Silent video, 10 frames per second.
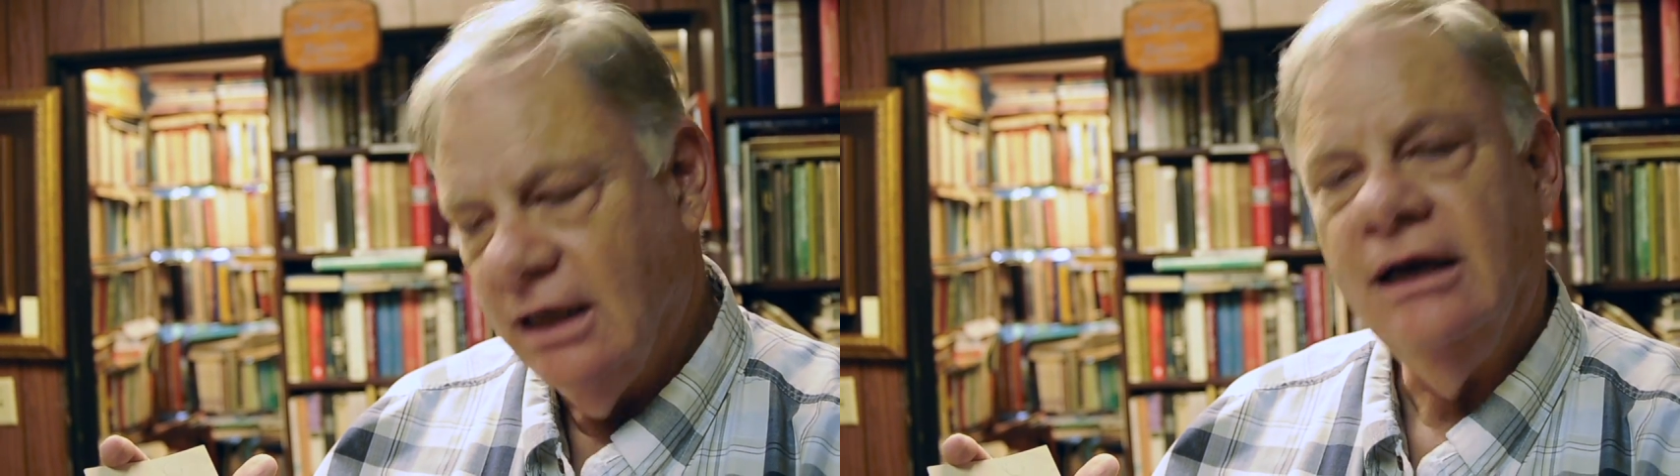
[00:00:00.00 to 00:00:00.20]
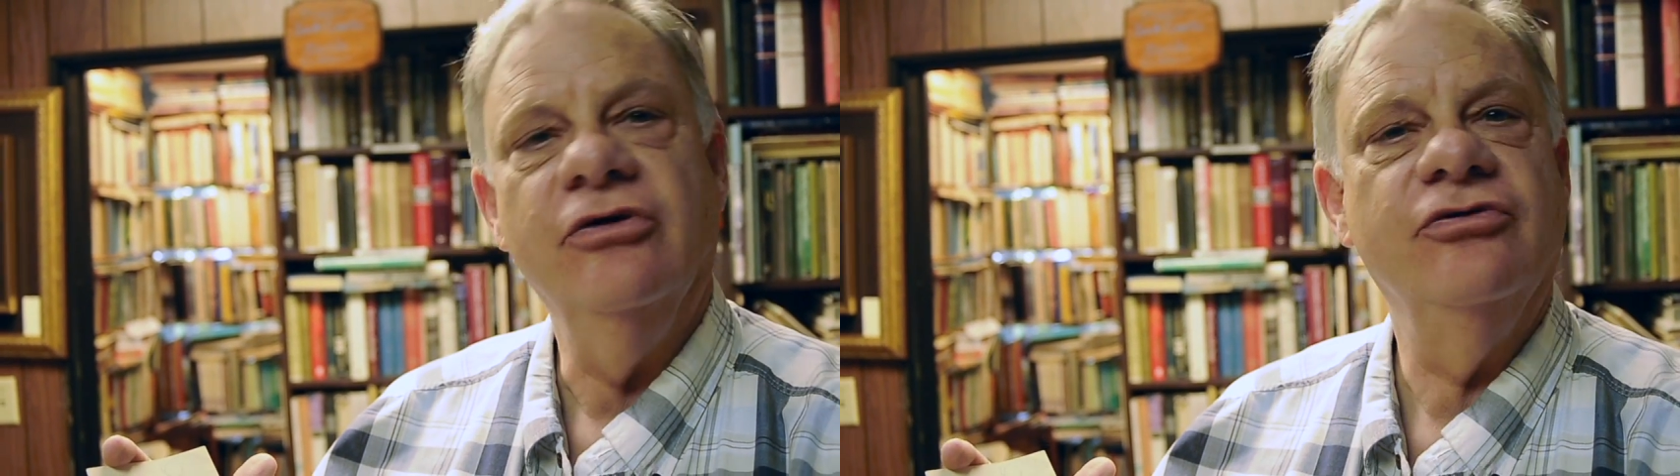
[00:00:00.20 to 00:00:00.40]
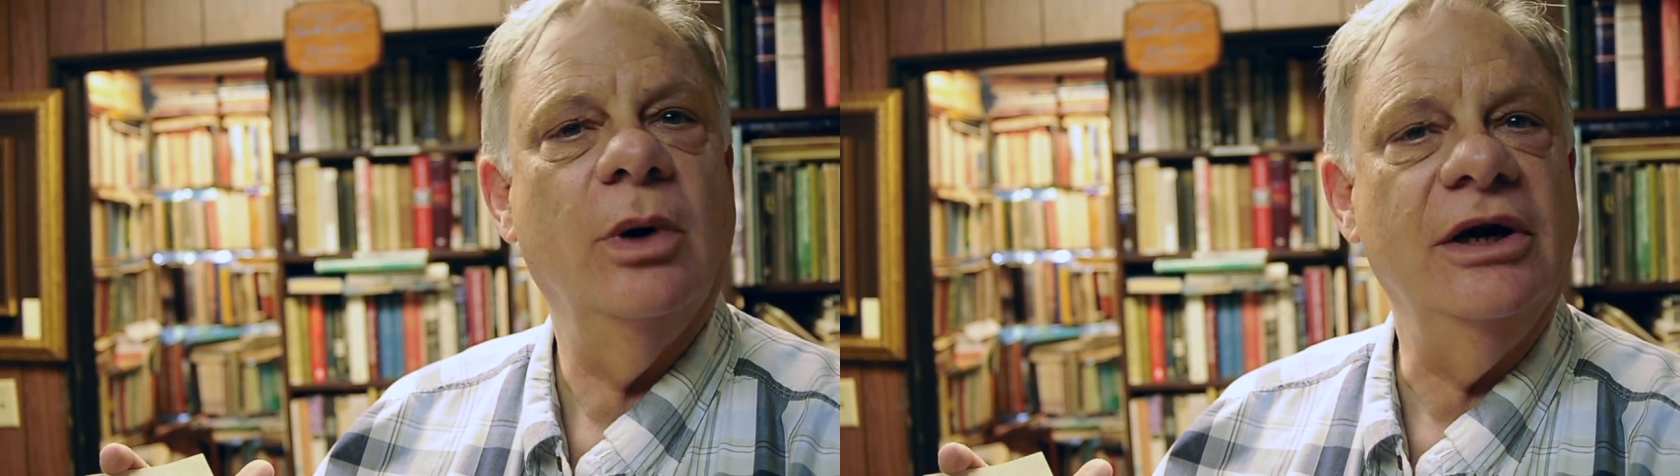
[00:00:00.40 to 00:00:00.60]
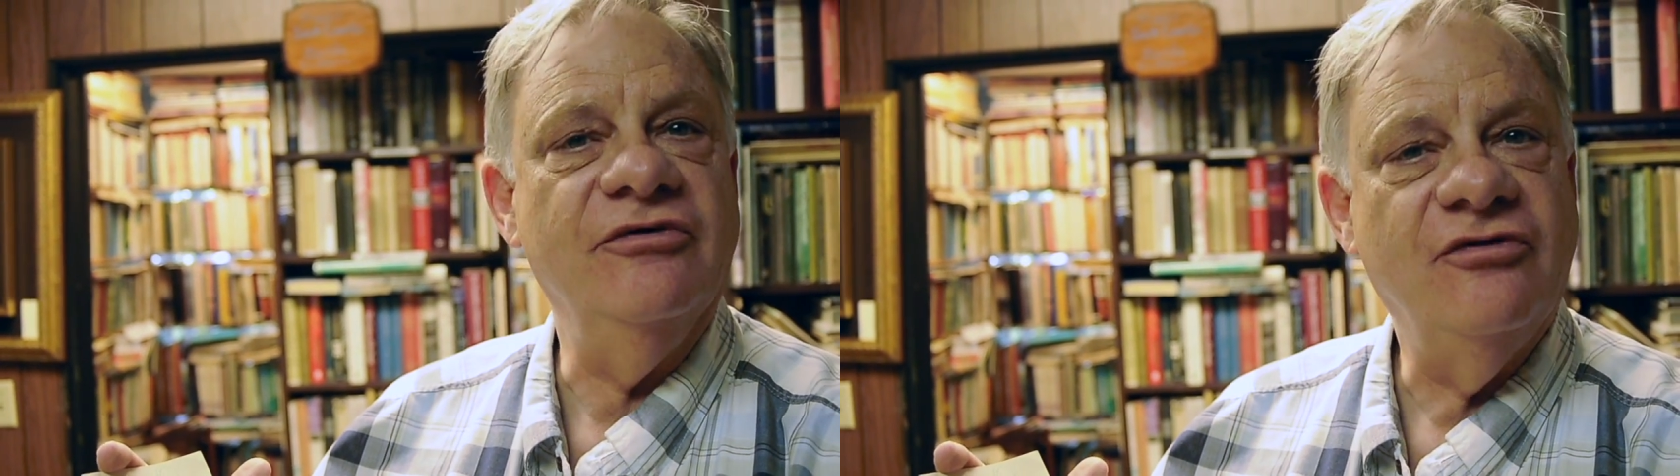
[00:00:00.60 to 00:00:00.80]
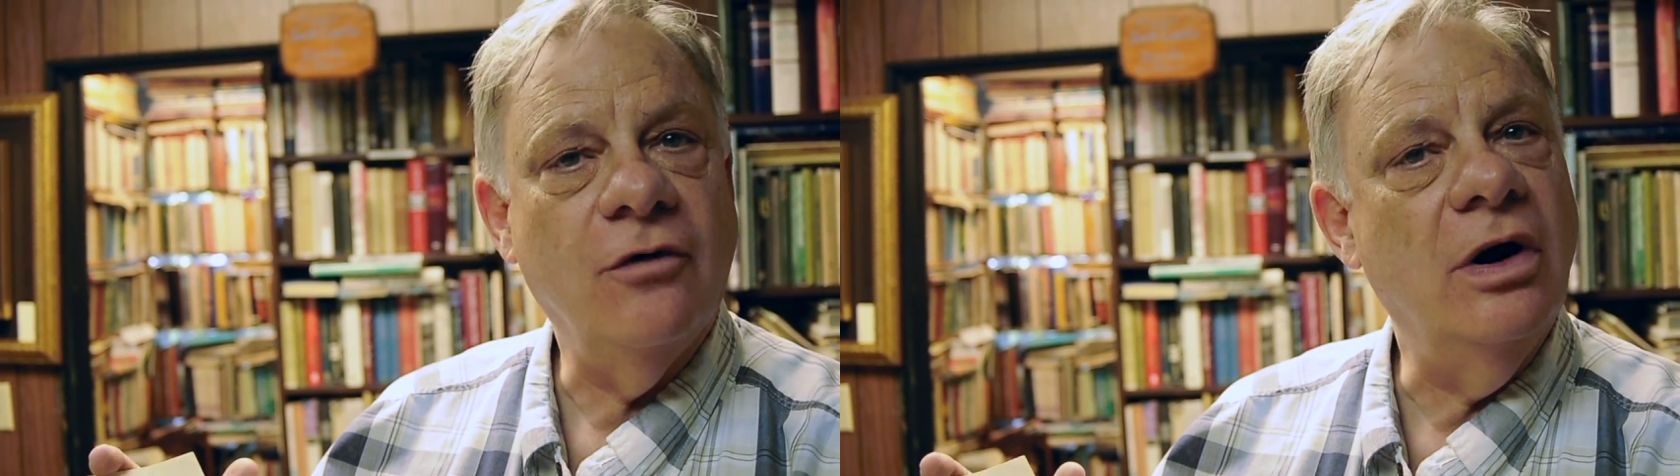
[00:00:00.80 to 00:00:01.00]
It is one of
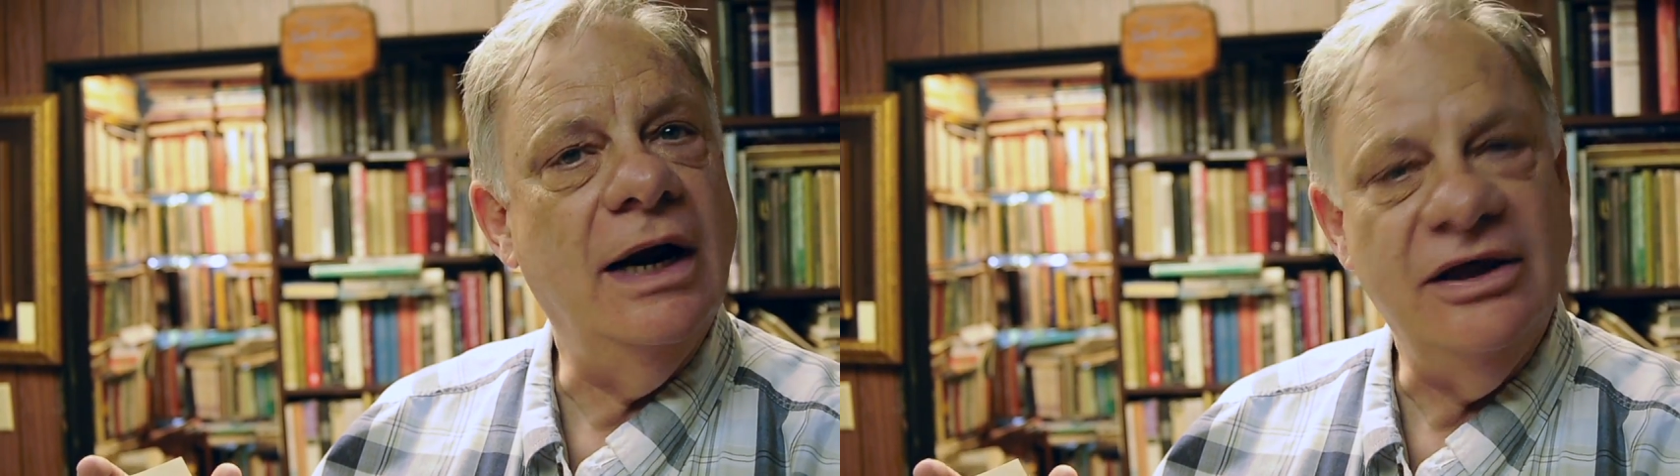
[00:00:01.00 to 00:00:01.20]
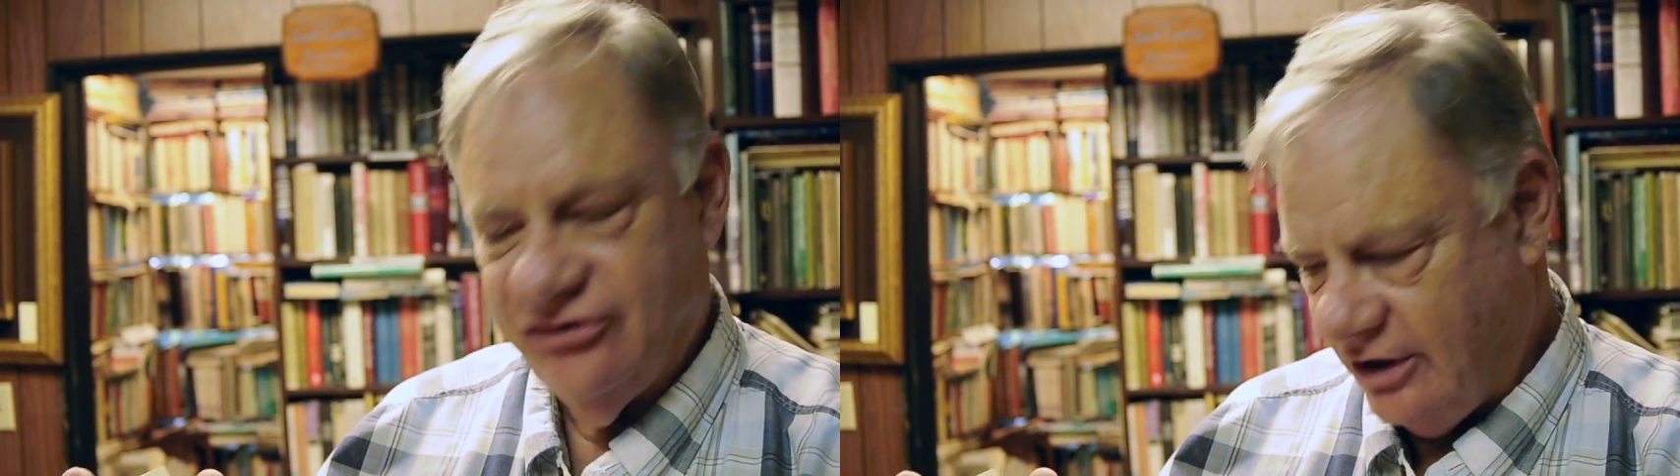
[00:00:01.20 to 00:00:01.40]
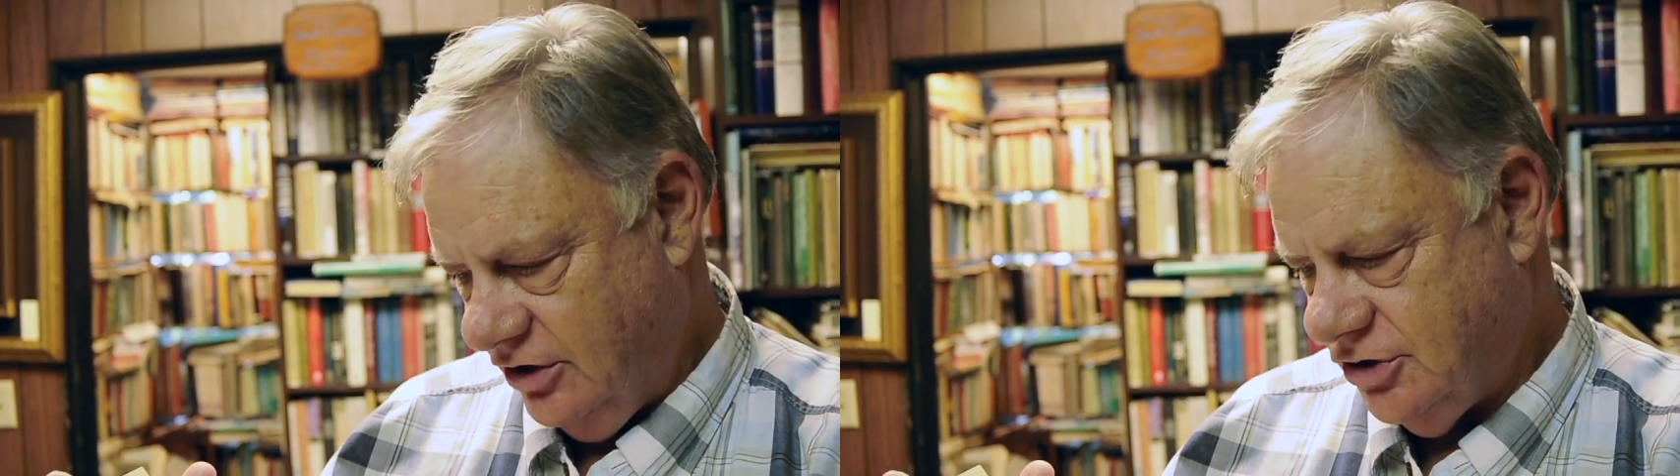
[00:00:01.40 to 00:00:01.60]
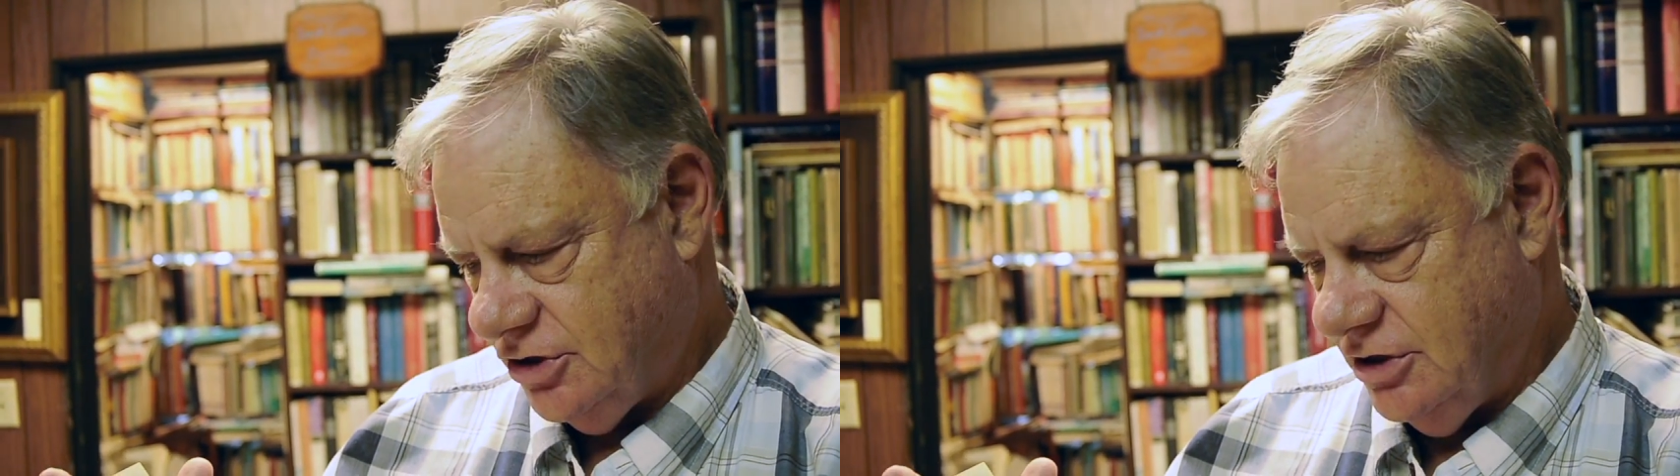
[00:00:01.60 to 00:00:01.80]
four essays.